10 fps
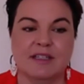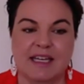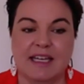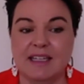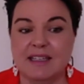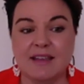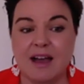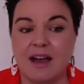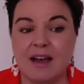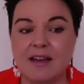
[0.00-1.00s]
And that's
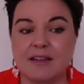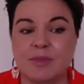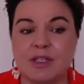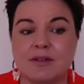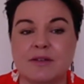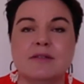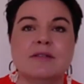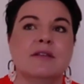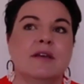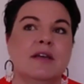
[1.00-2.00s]
hard,
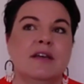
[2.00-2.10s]
because